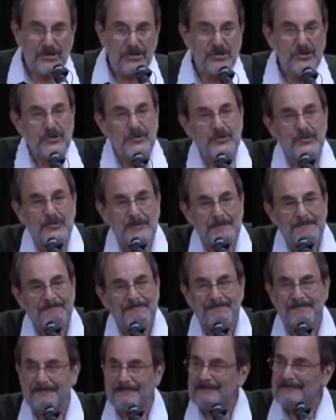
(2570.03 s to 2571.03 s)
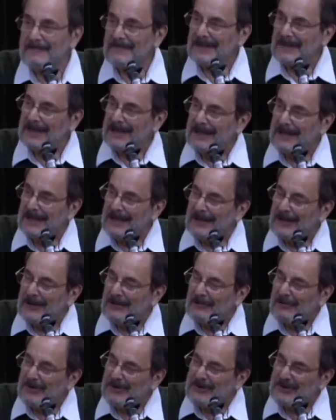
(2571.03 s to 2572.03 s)
You,
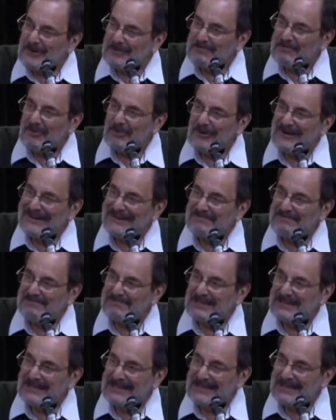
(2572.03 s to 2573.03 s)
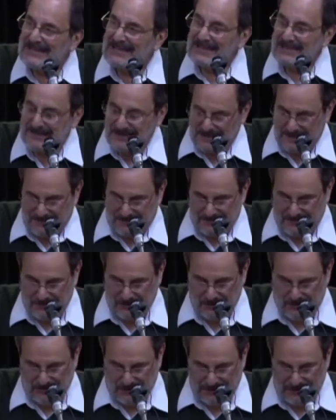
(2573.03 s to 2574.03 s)
with your point blank
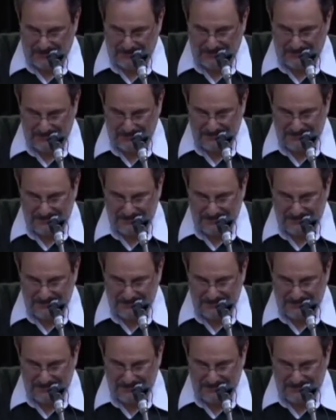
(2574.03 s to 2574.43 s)
fury,